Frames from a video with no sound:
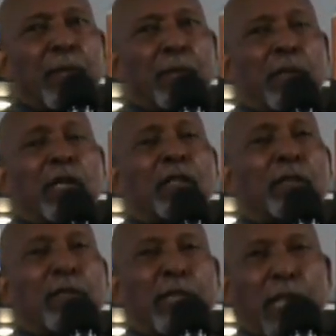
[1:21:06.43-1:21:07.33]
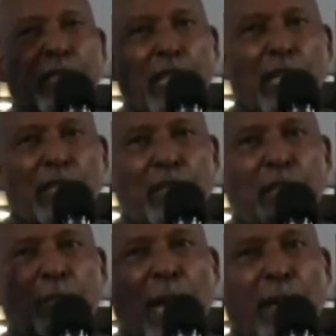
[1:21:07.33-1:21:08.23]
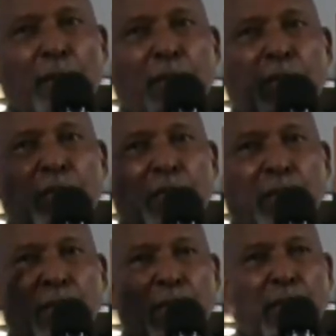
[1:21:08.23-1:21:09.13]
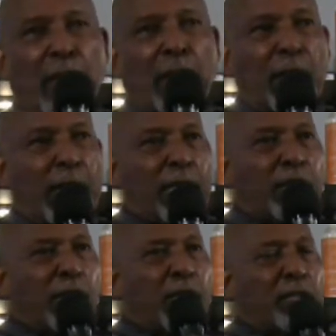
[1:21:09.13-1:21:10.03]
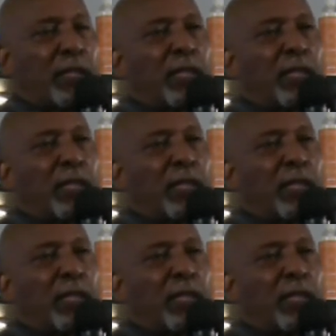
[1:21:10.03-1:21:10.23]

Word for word: because of his unconscious backwards uh, education.